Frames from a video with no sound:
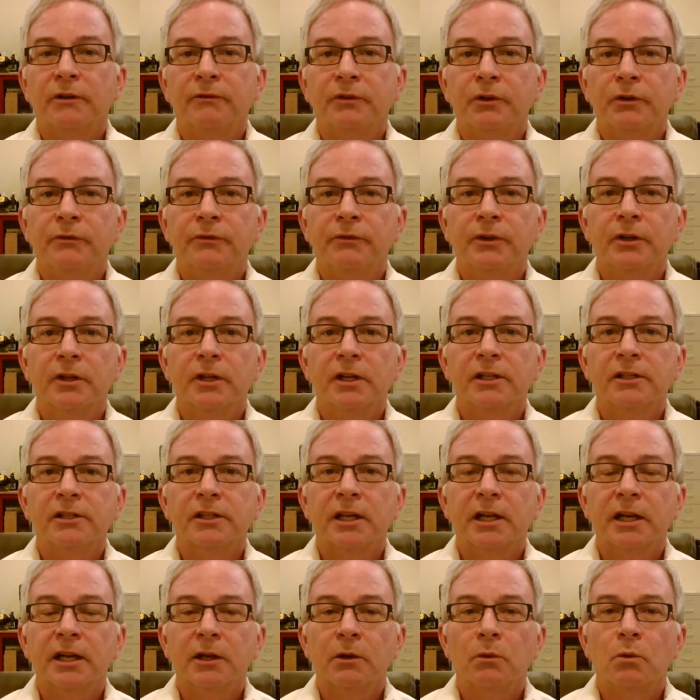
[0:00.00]
If you feel that it's
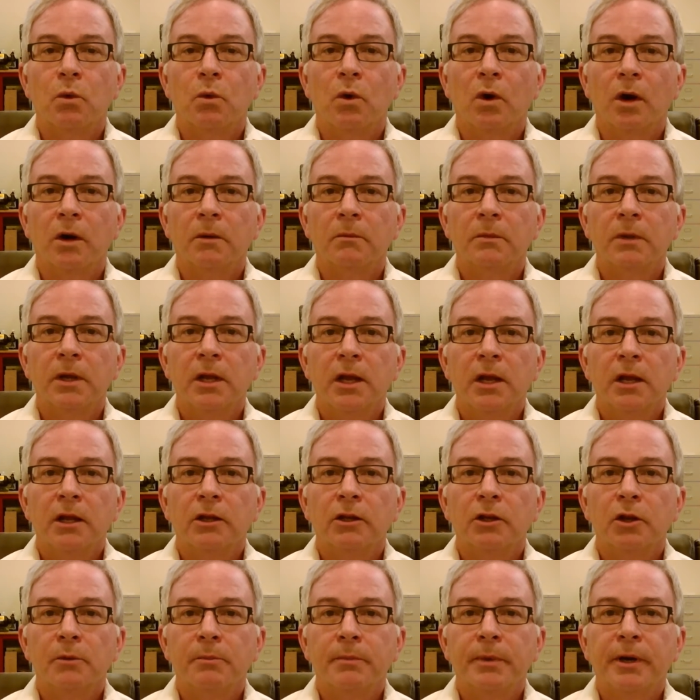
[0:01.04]
getting warm,
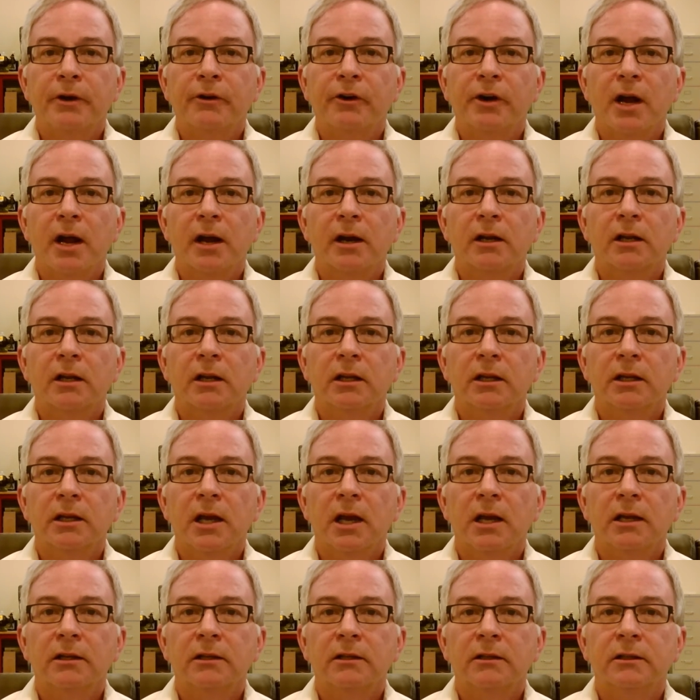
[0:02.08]
periodically
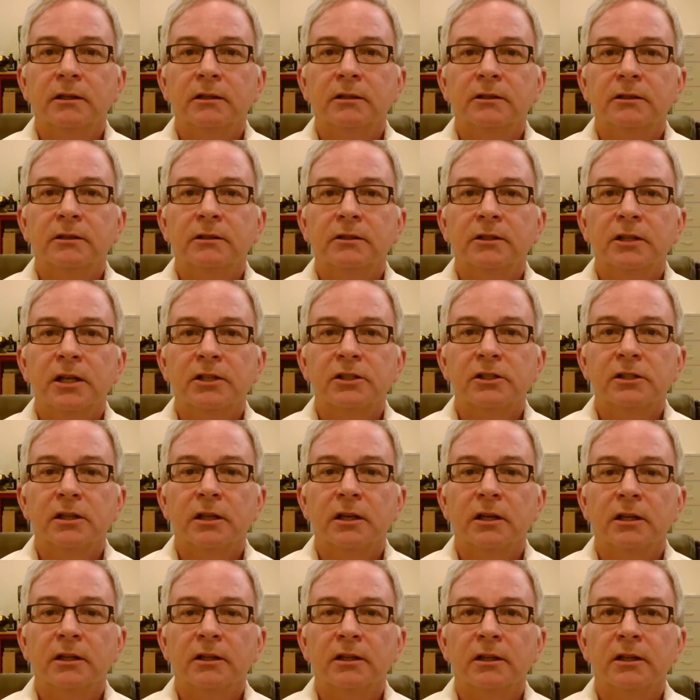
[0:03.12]
touch
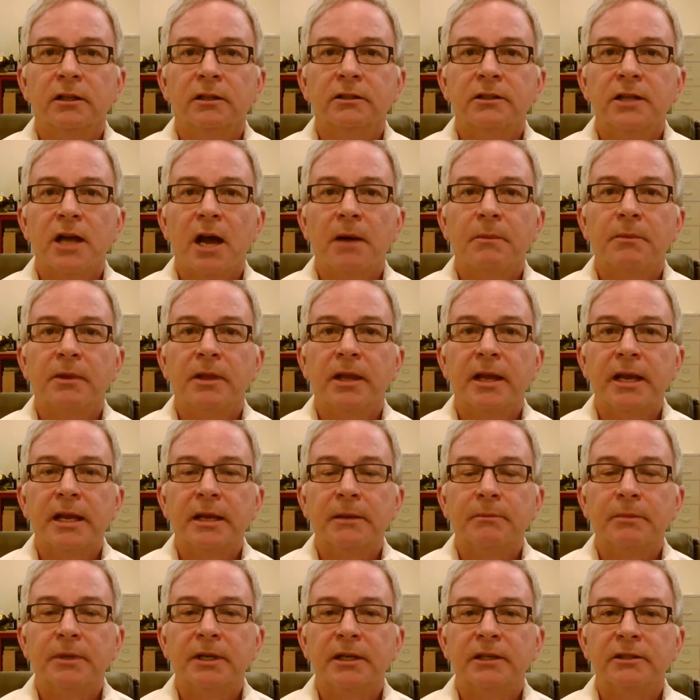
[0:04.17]
the top of the
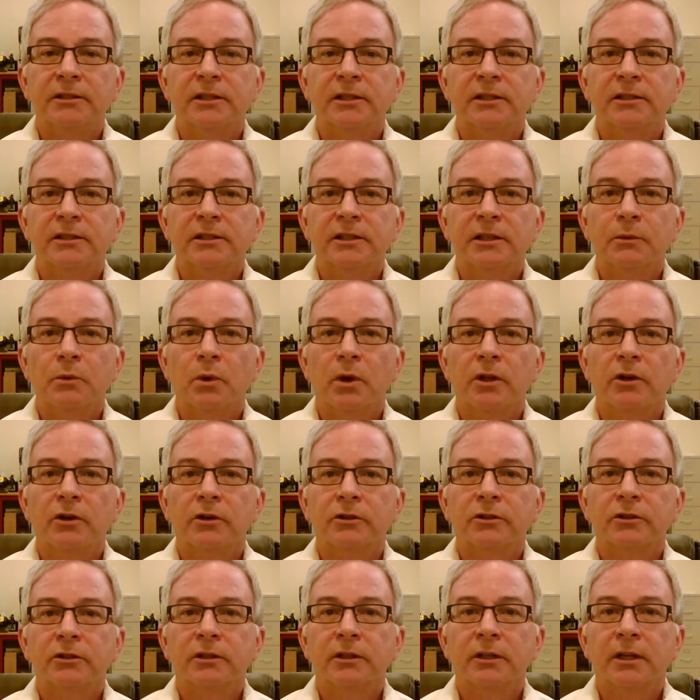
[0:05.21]
handpiece and see whether
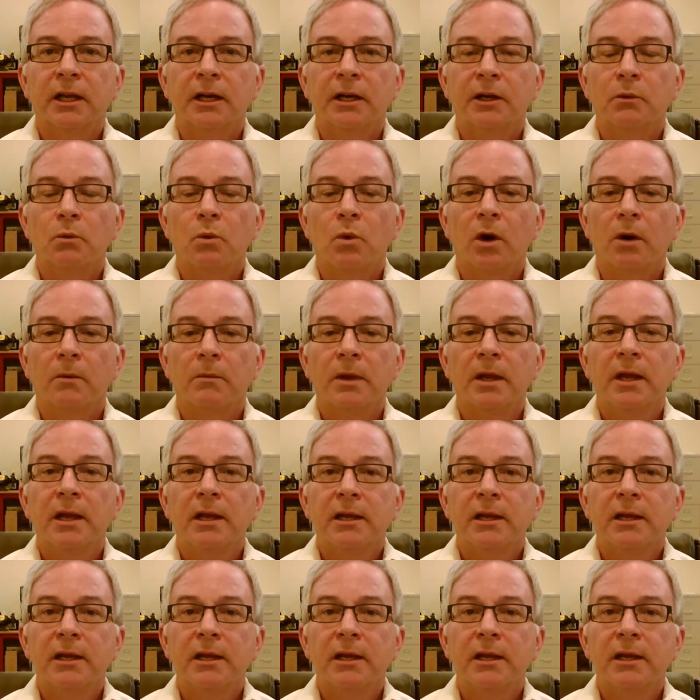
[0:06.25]
it's getting warm.